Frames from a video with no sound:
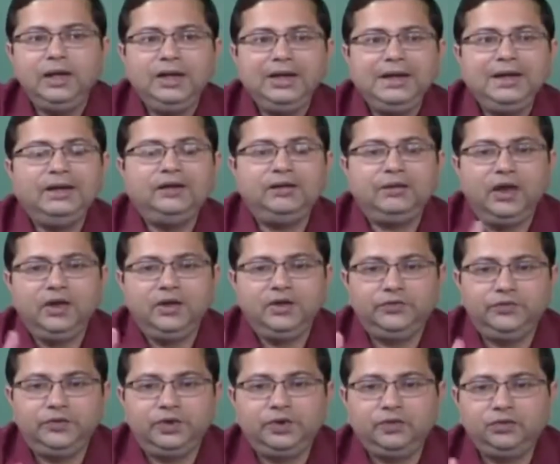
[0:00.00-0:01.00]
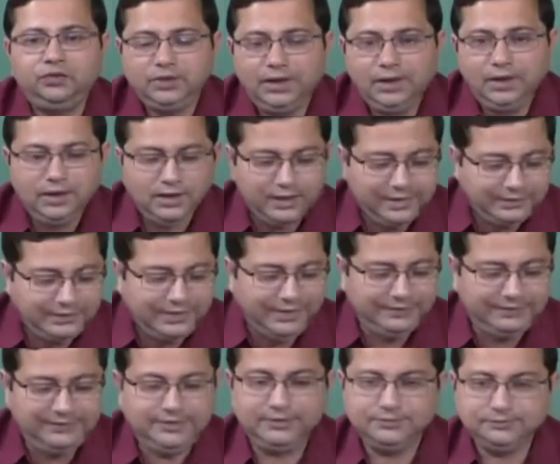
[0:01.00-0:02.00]
the heat transfer to the
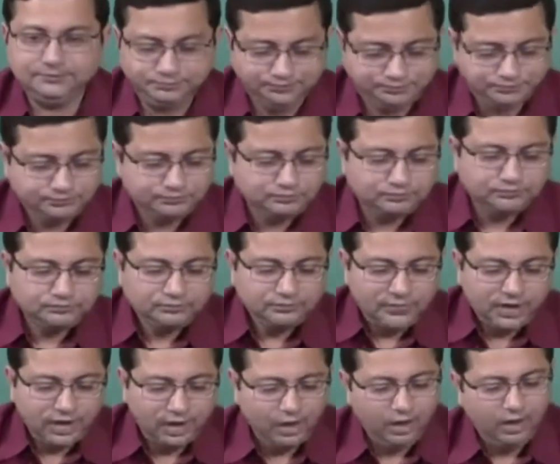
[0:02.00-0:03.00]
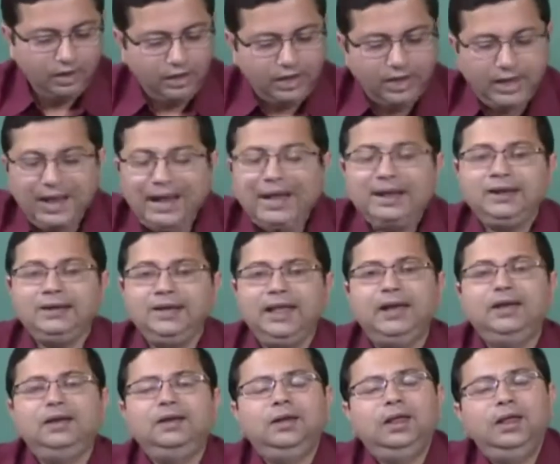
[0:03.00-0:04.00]
casing.
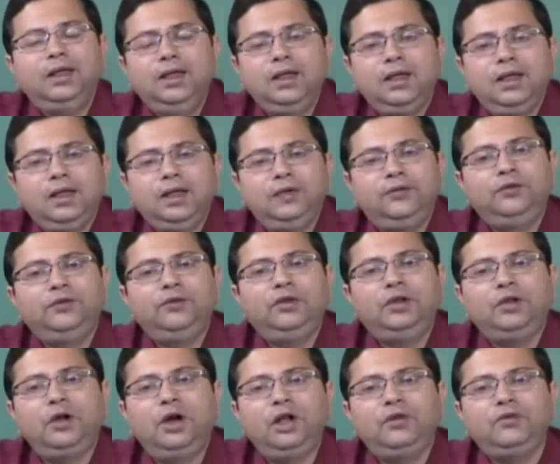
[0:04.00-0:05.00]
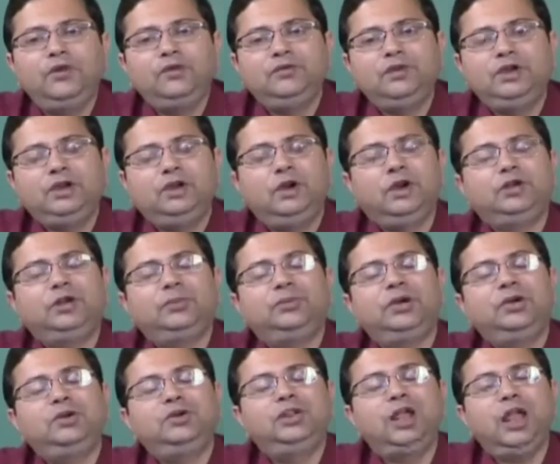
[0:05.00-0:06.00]
And then if you recall, when we
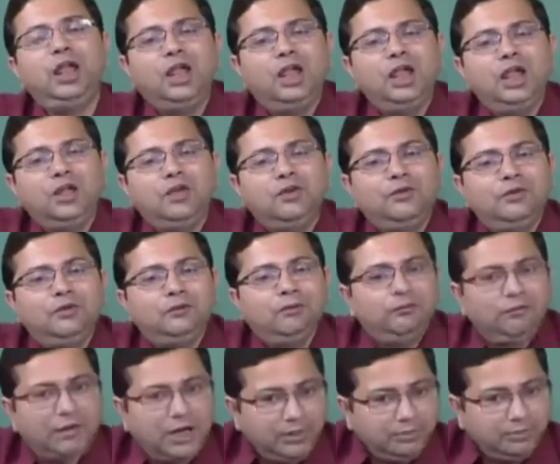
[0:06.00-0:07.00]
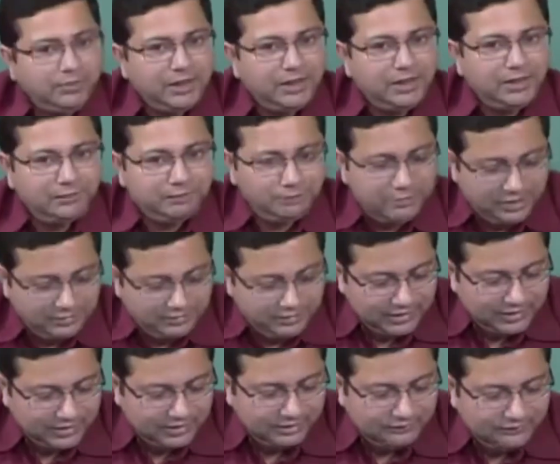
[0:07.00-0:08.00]
talked about the wide
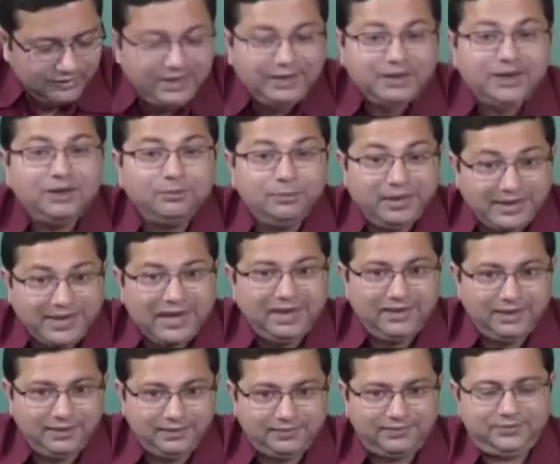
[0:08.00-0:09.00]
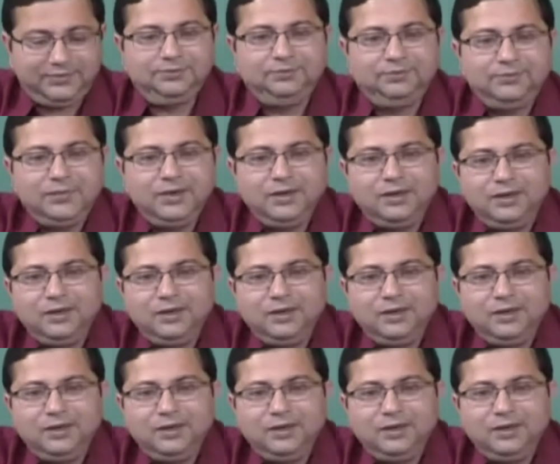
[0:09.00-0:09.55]
the vehicle mechanics,